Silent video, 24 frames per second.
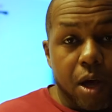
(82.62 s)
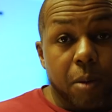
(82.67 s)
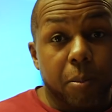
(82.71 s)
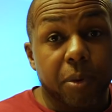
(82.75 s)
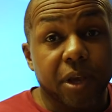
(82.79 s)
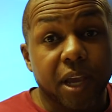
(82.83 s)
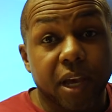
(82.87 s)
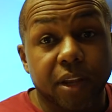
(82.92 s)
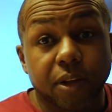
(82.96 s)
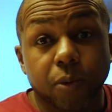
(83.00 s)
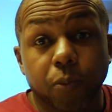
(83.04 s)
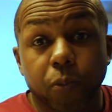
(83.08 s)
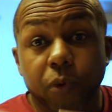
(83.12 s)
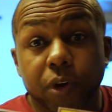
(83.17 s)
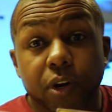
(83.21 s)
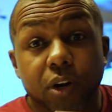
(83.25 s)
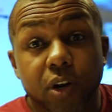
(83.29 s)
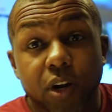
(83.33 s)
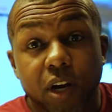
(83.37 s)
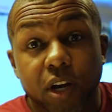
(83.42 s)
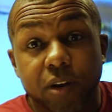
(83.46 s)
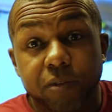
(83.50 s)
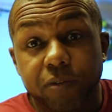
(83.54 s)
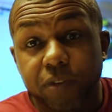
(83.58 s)
But yeah, the
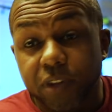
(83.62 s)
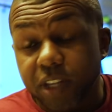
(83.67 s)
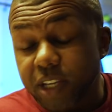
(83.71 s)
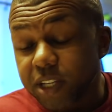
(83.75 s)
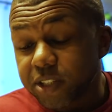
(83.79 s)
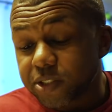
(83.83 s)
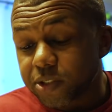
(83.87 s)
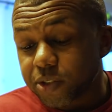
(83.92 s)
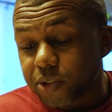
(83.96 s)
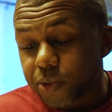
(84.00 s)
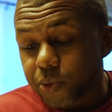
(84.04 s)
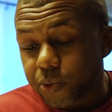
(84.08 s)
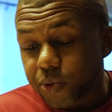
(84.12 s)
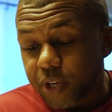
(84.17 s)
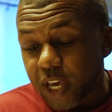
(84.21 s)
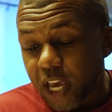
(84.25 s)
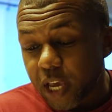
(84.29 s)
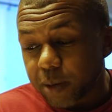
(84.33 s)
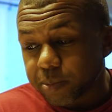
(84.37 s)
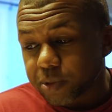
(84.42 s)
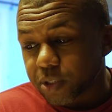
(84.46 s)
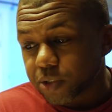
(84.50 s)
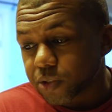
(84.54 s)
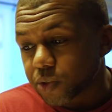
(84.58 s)
winner of these two
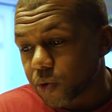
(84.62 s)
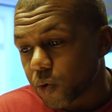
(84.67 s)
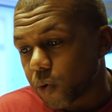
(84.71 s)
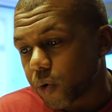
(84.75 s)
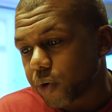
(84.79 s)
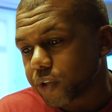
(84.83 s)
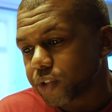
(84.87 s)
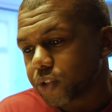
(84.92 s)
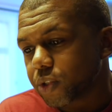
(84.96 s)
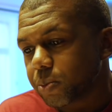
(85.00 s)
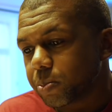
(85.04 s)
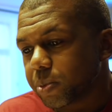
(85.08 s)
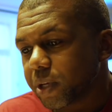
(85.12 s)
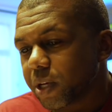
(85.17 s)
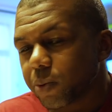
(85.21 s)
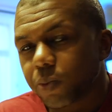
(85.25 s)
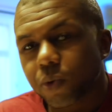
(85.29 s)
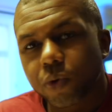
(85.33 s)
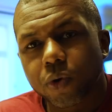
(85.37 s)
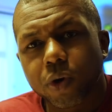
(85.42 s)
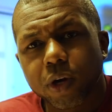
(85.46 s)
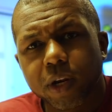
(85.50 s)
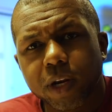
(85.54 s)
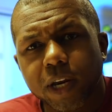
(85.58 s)
games is going to be,
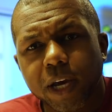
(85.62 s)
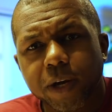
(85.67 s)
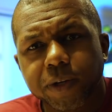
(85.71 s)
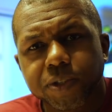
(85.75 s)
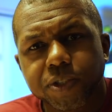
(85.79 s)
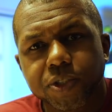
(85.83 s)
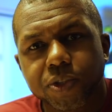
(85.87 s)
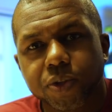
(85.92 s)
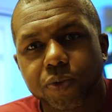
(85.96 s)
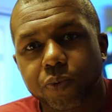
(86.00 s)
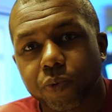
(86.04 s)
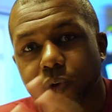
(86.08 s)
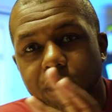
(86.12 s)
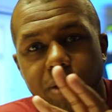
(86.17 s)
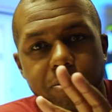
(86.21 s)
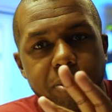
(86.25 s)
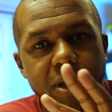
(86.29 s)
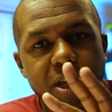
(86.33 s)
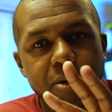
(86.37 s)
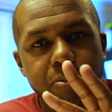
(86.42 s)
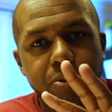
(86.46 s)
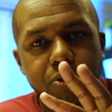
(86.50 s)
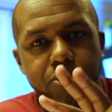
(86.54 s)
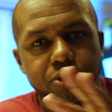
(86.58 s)
we're going to announce 3
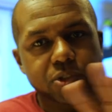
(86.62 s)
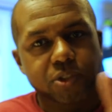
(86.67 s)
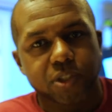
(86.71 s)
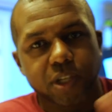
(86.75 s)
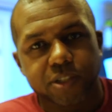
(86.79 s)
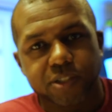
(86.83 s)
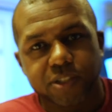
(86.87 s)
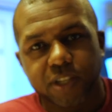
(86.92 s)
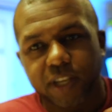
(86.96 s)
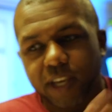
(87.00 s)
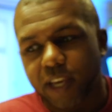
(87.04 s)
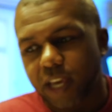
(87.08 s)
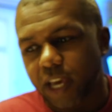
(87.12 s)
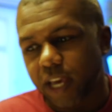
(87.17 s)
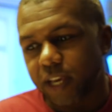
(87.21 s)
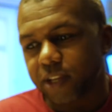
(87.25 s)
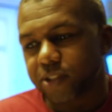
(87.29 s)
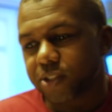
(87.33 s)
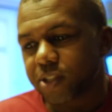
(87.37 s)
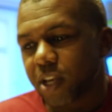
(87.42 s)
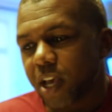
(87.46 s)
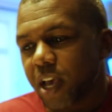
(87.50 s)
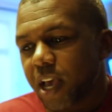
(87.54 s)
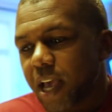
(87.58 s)
people just in
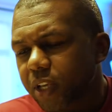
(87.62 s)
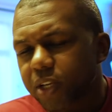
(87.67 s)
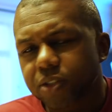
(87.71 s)
case.